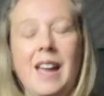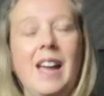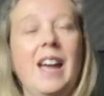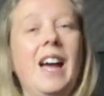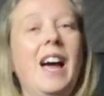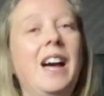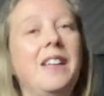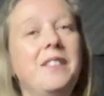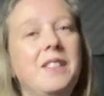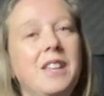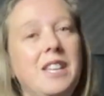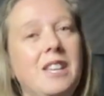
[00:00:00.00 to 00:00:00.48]

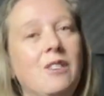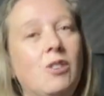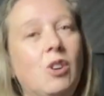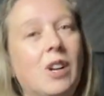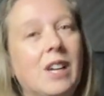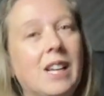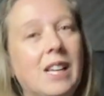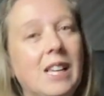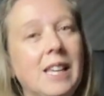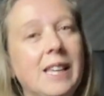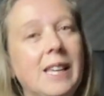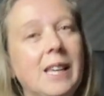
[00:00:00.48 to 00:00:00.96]
and then you've
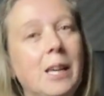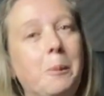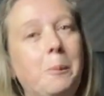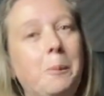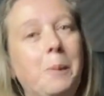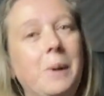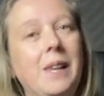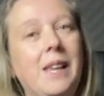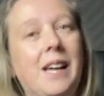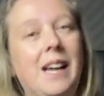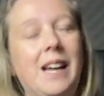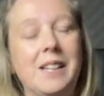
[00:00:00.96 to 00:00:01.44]
got a clear
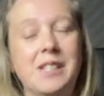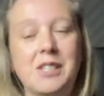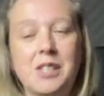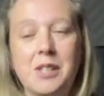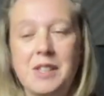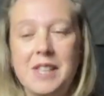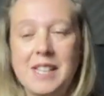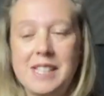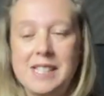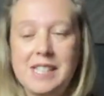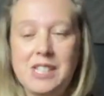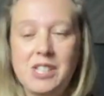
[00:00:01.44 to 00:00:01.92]
plan.
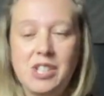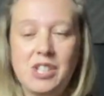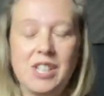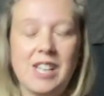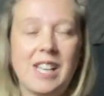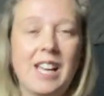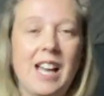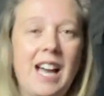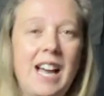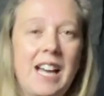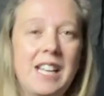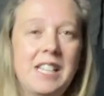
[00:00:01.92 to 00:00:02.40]
So, this is
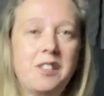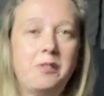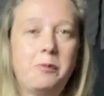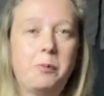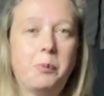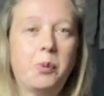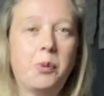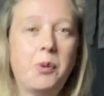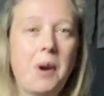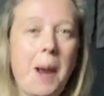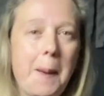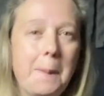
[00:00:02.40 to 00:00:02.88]
your kind
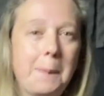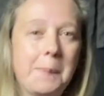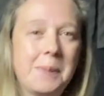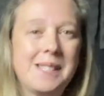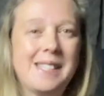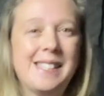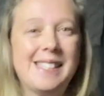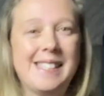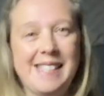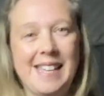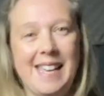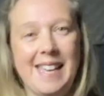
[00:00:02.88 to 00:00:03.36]
of prep
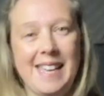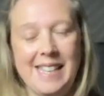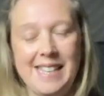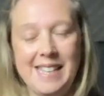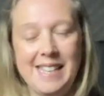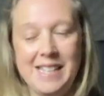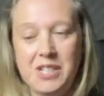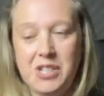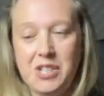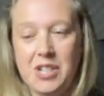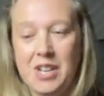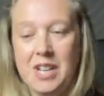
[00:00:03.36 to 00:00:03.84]

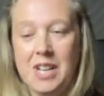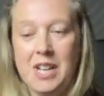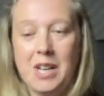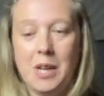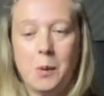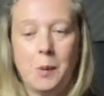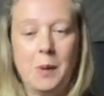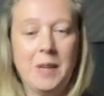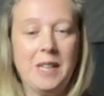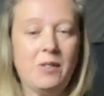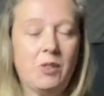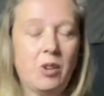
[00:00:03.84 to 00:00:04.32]
stage
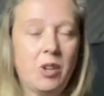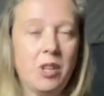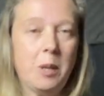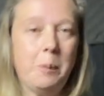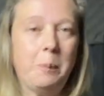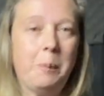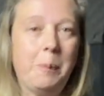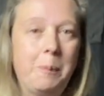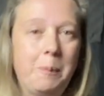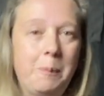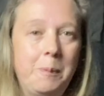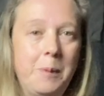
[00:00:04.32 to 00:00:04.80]
where you've got your
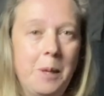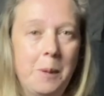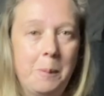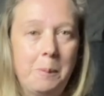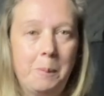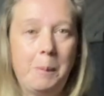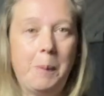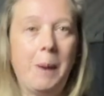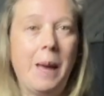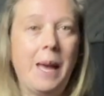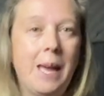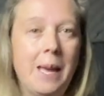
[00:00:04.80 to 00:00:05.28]
your
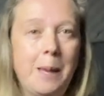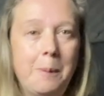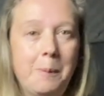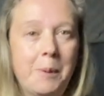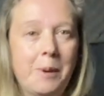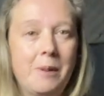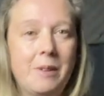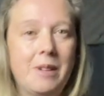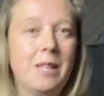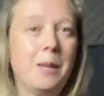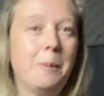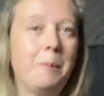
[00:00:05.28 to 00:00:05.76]

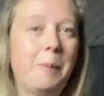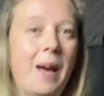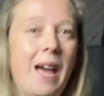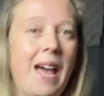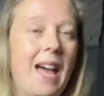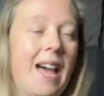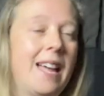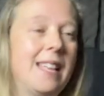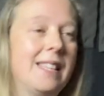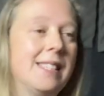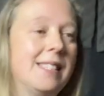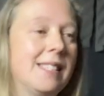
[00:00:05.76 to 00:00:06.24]
paper and your
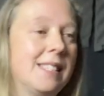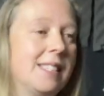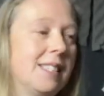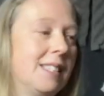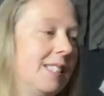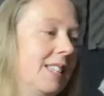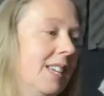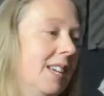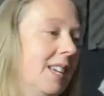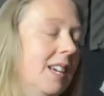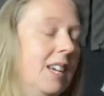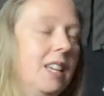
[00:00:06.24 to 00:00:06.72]
pens
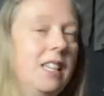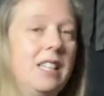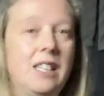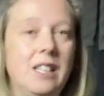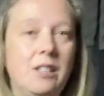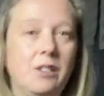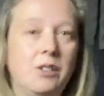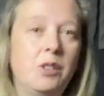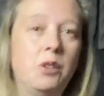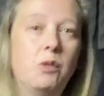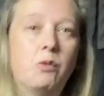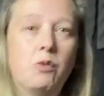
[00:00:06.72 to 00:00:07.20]
and
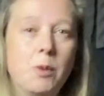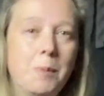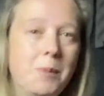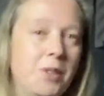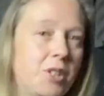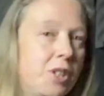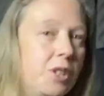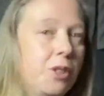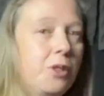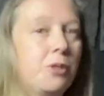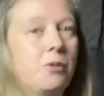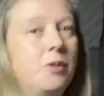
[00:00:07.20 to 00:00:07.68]
you, you're
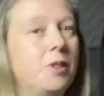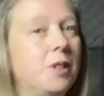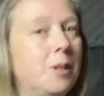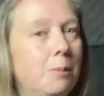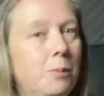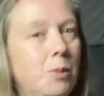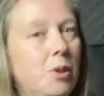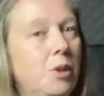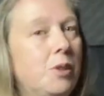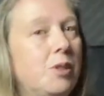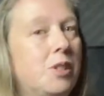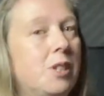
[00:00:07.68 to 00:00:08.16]
rummaging through your
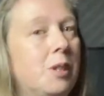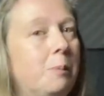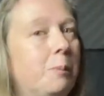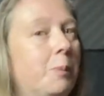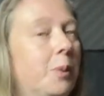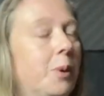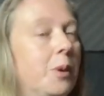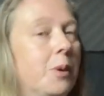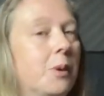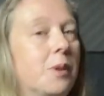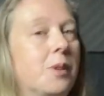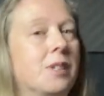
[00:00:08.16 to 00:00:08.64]
music
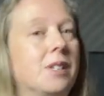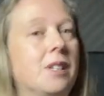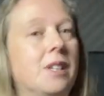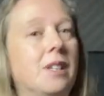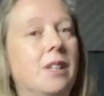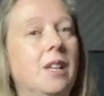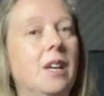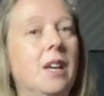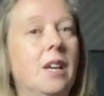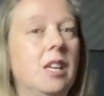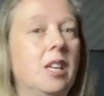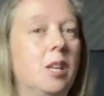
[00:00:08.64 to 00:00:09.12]
books
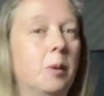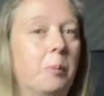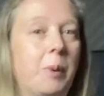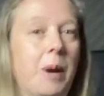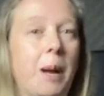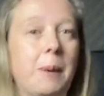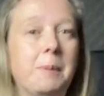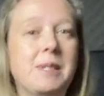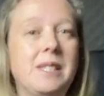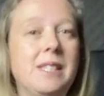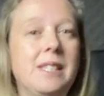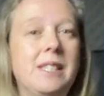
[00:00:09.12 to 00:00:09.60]
and you
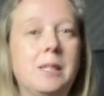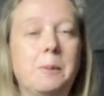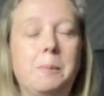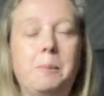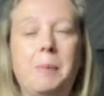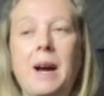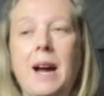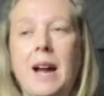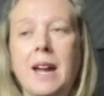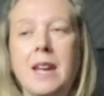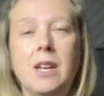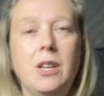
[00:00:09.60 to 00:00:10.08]
perhaps need to
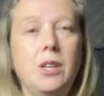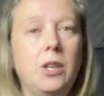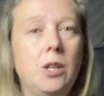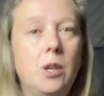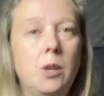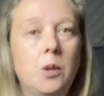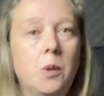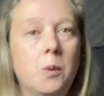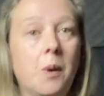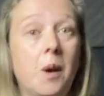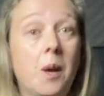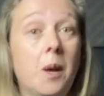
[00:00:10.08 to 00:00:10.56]
buy a
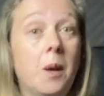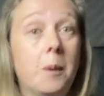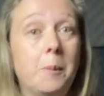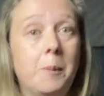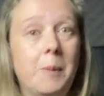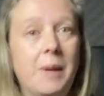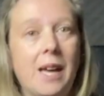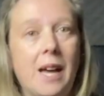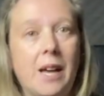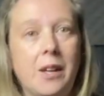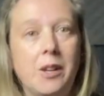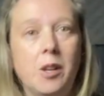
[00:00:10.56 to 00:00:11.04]
new
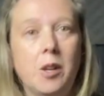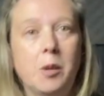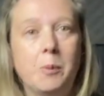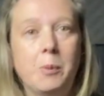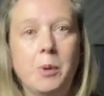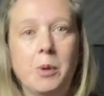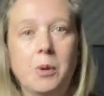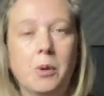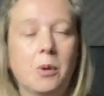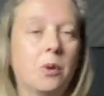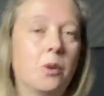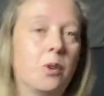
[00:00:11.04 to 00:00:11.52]
piano
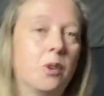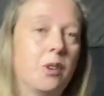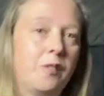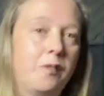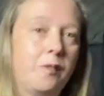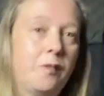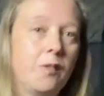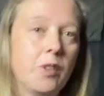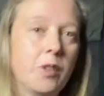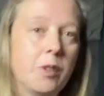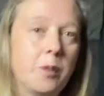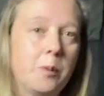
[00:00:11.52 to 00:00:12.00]
book or a
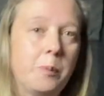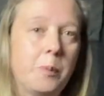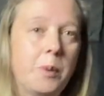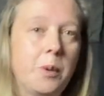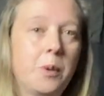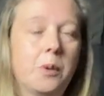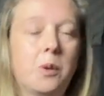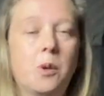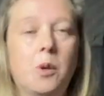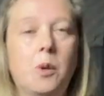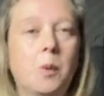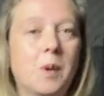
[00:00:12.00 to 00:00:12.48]
flute
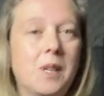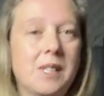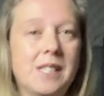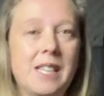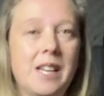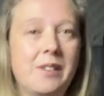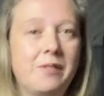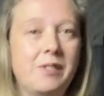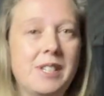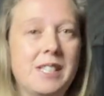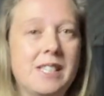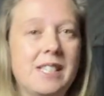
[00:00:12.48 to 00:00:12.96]
book or
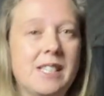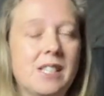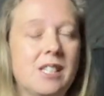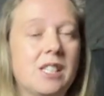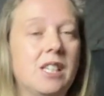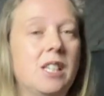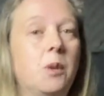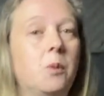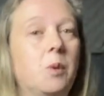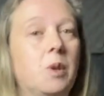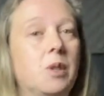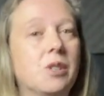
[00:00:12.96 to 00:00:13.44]
whatever it is
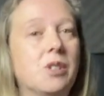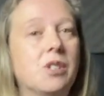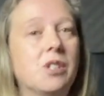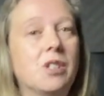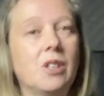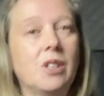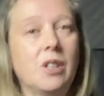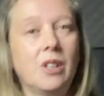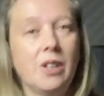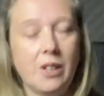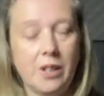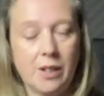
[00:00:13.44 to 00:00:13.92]
that you want
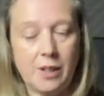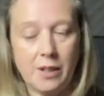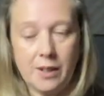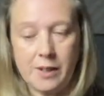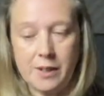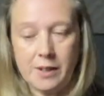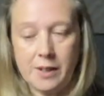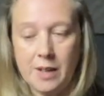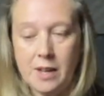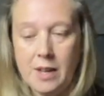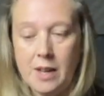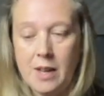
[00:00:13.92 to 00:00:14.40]
to
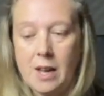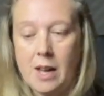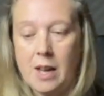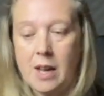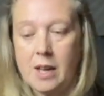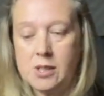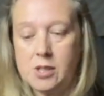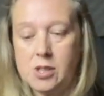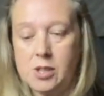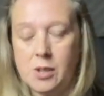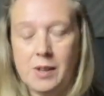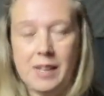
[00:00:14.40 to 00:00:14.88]
learn.
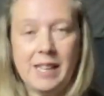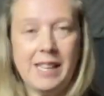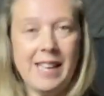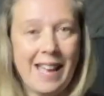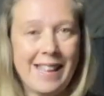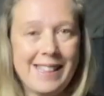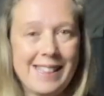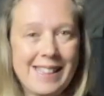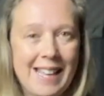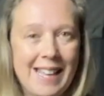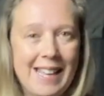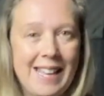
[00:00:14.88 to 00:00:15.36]
And so
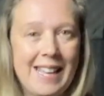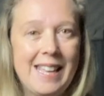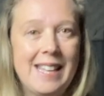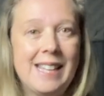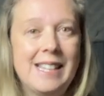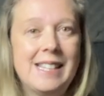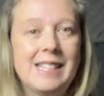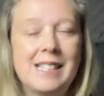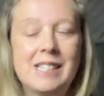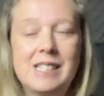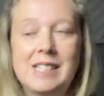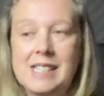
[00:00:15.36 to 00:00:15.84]
get that
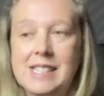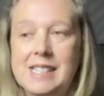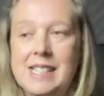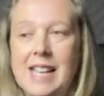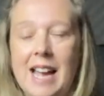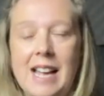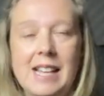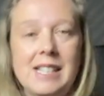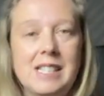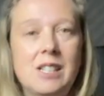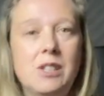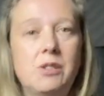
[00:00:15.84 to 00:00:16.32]
in,
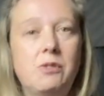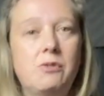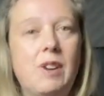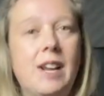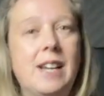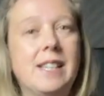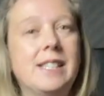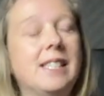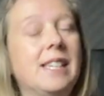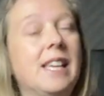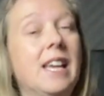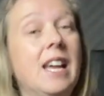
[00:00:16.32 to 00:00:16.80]
set and
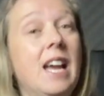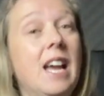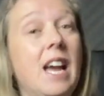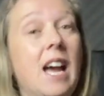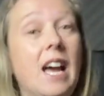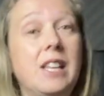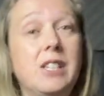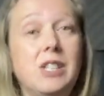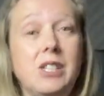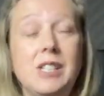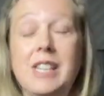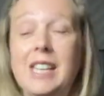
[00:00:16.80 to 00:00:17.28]
ready,
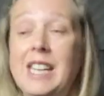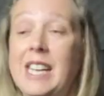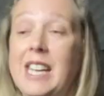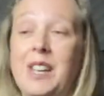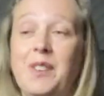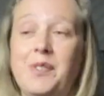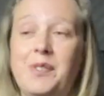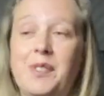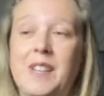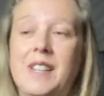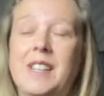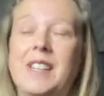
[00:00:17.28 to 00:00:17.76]
and
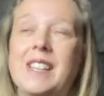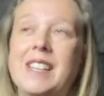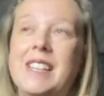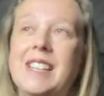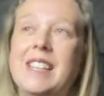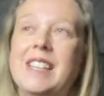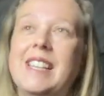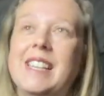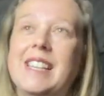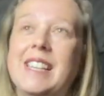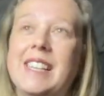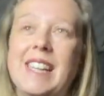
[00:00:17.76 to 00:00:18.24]
even
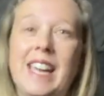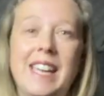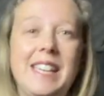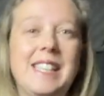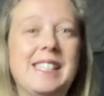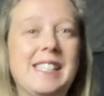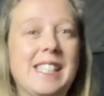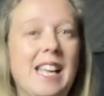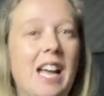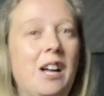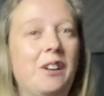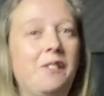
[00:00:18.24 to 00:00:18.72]
get
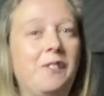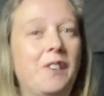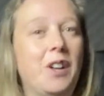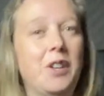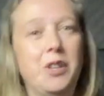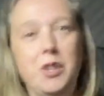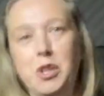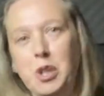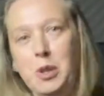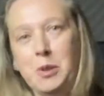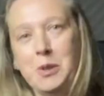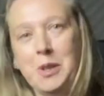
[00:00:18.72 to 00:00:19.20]
yourself a
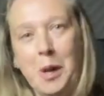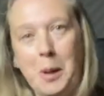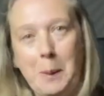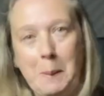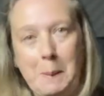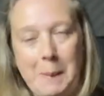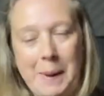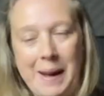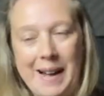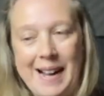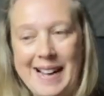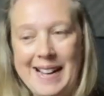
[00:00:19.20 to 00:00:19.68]
new
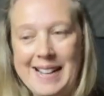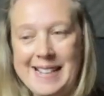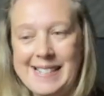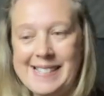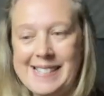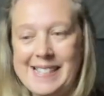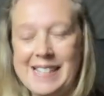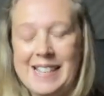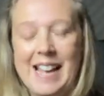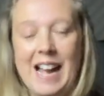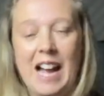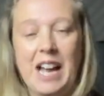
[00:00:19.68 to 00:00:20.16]
notepad.
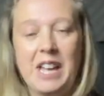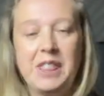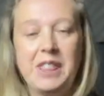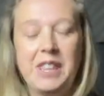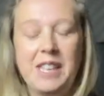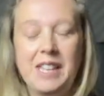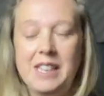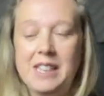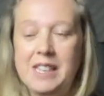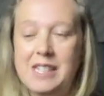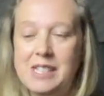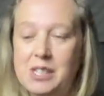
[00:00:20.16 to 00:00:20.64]
I
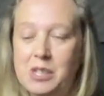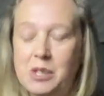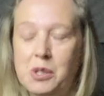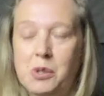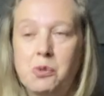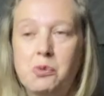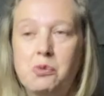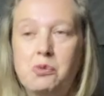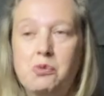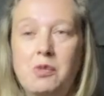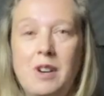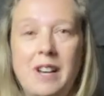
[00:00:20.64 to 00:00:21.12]
think there's
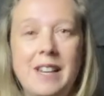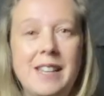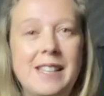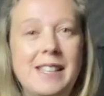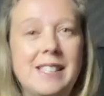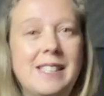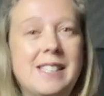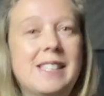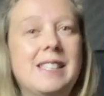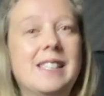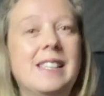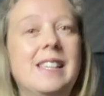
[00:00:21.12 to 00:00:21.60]

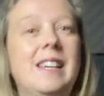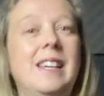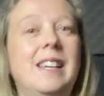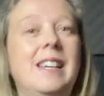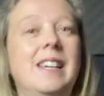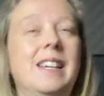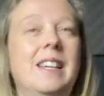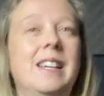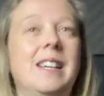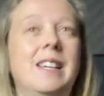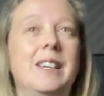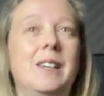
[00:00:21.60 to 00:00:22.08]
great
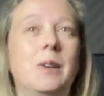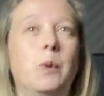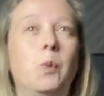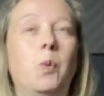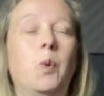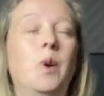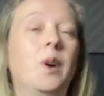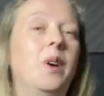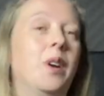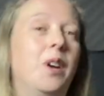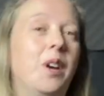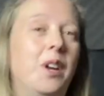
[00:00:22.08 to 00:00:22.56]

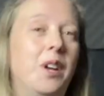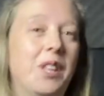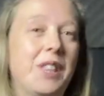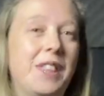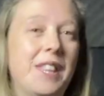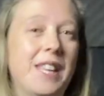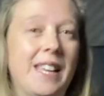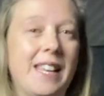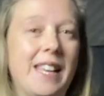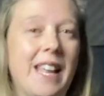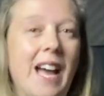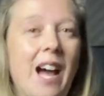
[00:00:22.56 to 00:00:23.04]

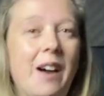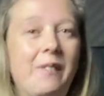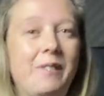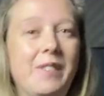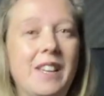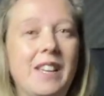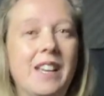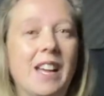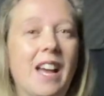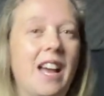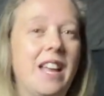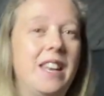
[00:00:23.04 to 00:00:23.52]
worth in
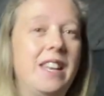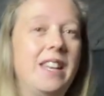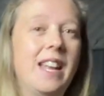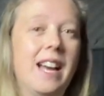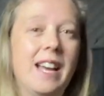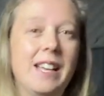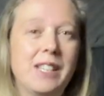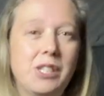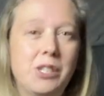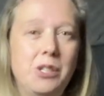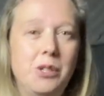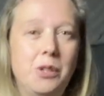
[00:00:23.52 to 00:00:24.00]
having a
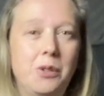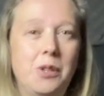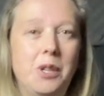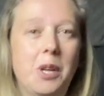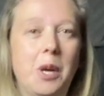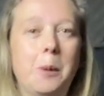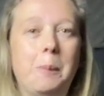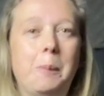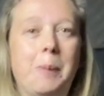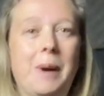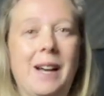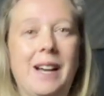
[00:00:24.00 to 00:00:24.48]
nice new
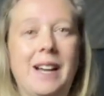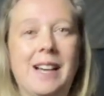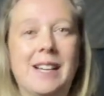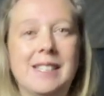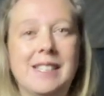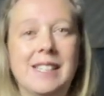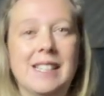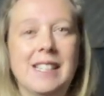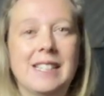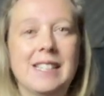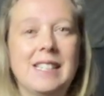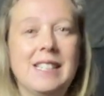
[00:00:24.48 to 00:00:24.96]

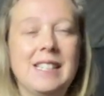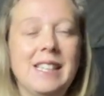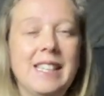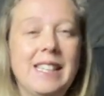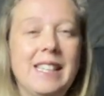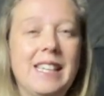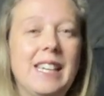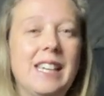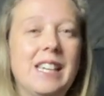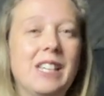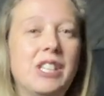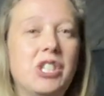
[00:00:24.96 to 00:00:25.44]
notepad,
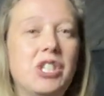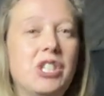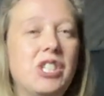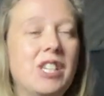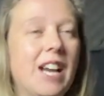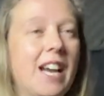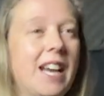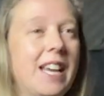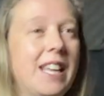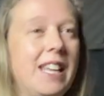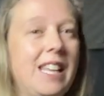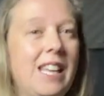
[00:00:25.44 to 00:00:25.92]
clear,
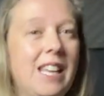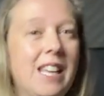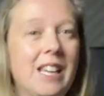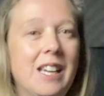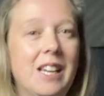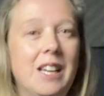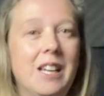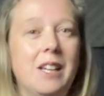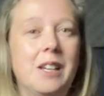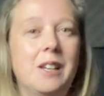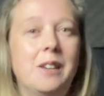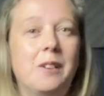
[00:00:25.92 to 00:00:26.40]
shiny
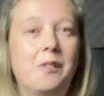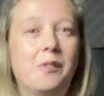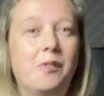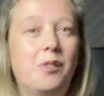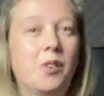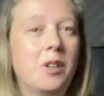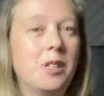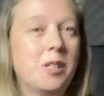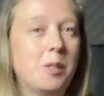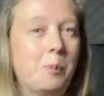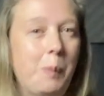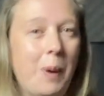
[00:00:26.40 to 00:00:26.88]

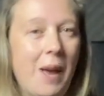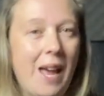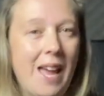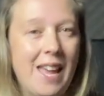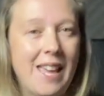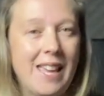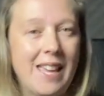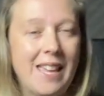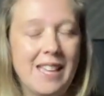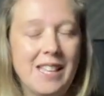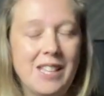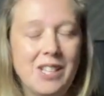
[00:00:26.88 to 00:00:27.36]
front
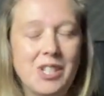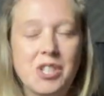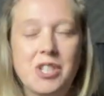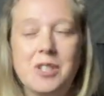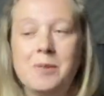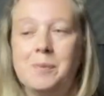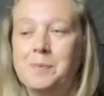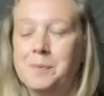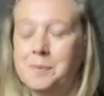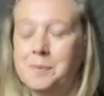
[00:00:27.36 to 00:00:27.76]
page,